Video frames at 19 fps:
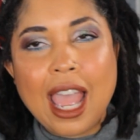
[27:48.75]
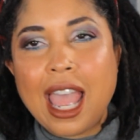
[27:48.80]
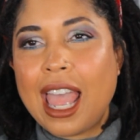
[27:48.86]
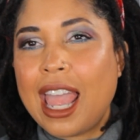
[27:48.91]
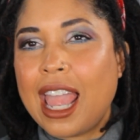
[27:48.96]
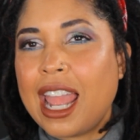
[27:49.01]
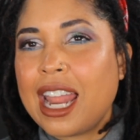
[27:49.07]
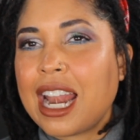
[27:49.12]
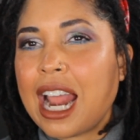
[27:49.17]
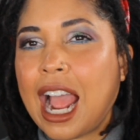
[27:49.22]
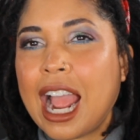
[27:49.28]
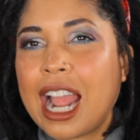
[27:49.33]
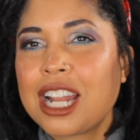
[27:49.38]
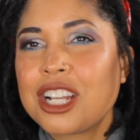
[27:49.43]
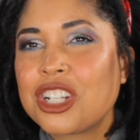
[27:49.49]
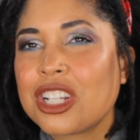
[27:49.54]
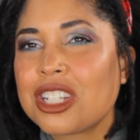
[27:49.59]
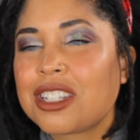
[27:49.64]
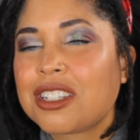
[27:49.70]
And
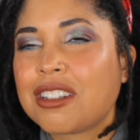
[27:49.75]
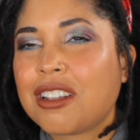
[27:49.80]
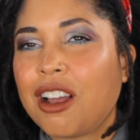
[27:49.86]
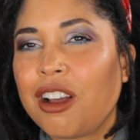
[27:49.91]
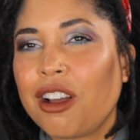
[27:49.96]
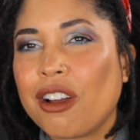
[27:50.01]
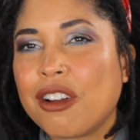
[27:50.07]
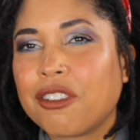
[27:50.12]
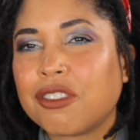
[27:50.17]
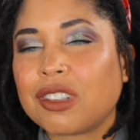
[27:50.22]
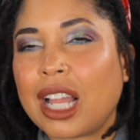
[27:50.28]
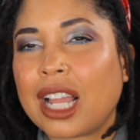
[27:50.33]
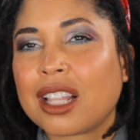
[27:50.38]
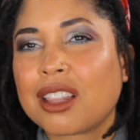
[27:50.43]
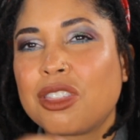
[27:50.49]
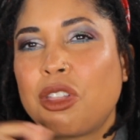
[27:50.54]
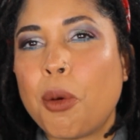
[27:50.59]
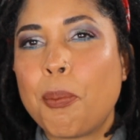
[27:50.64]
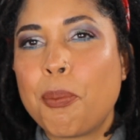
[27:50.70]
I just love
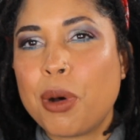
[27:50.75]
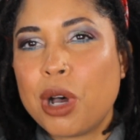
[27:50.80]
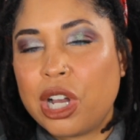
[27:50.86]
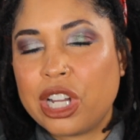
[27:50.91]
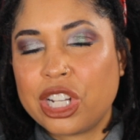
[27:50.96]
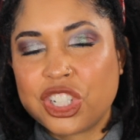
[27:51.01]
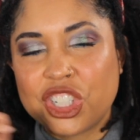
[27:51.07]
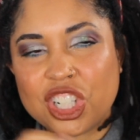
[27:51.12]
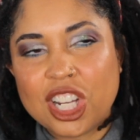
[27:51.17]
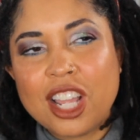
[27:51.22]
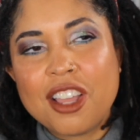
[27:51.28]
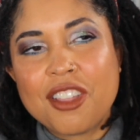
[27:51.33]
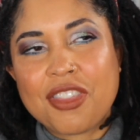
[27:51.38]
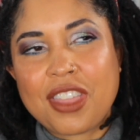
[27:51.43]
like the punch